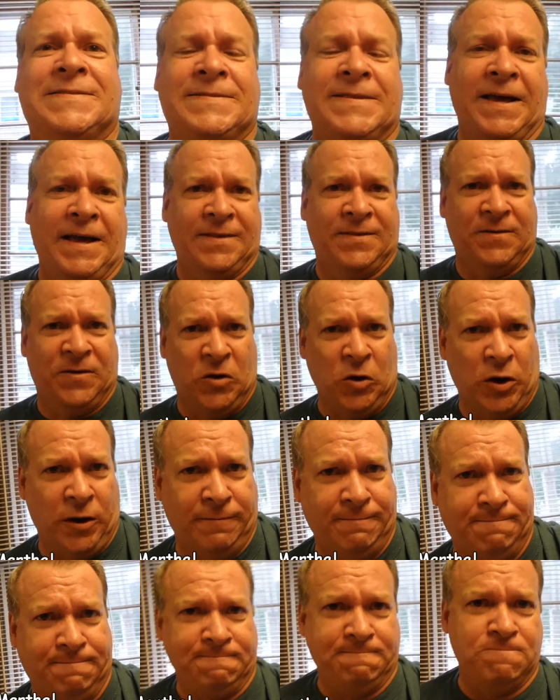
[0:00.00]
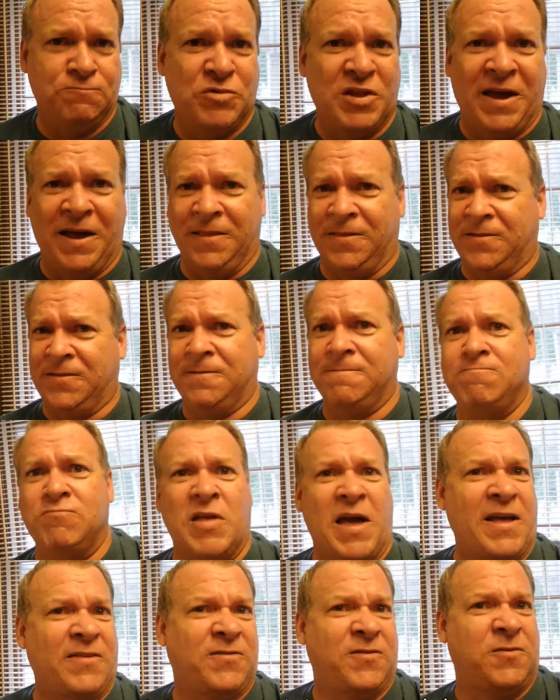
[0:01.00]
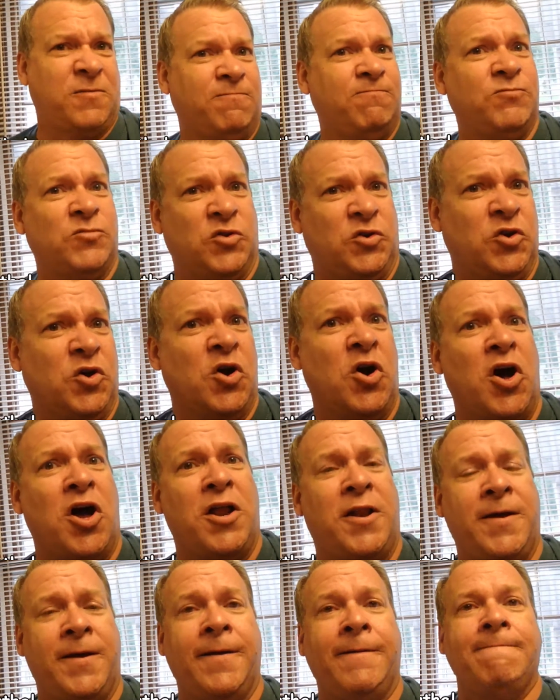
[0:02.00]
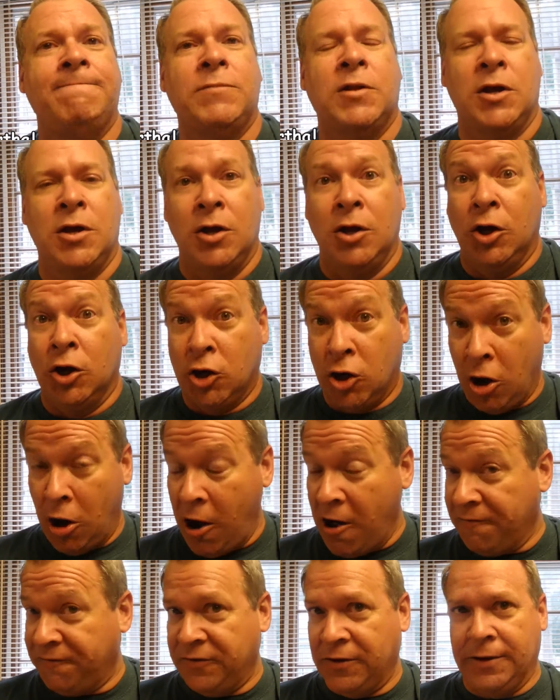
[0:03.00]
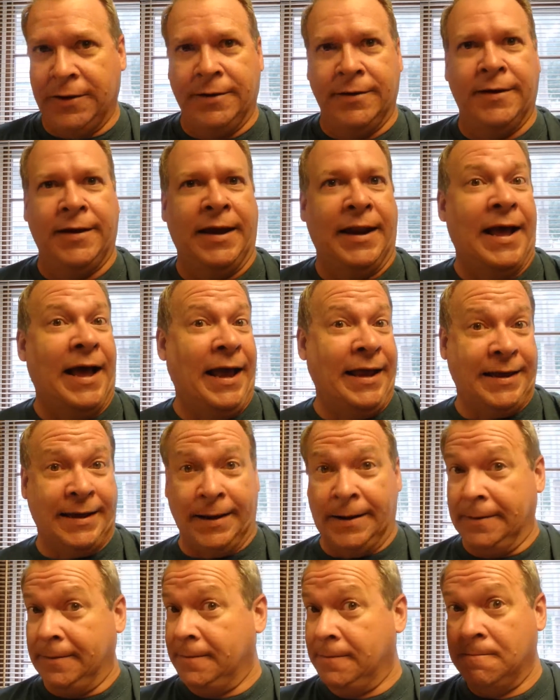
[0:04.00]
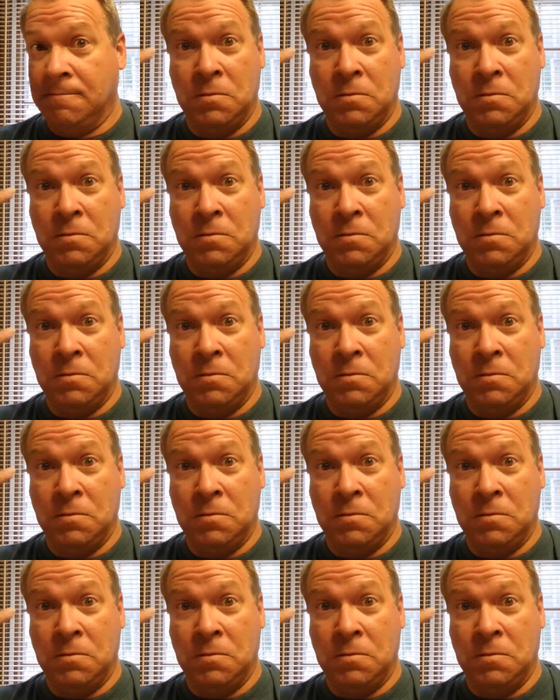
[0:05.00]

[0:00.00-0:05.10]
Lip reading: That's good. That's good coffee, and I can